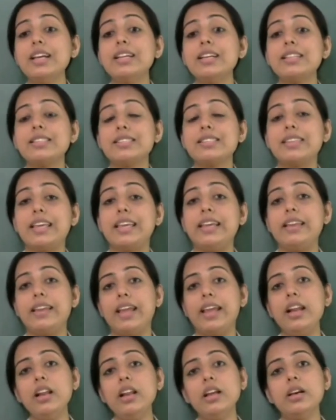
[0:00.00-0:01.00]

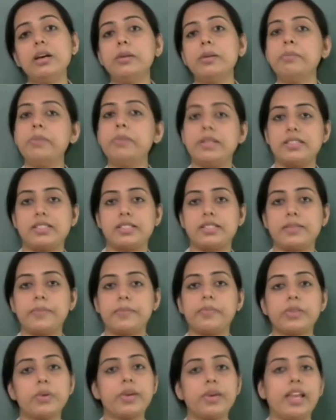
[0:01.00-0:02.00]
serial
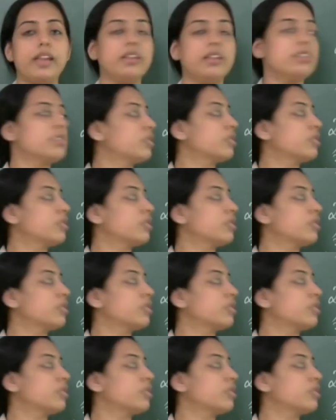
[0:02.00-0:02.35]
bus. Okay.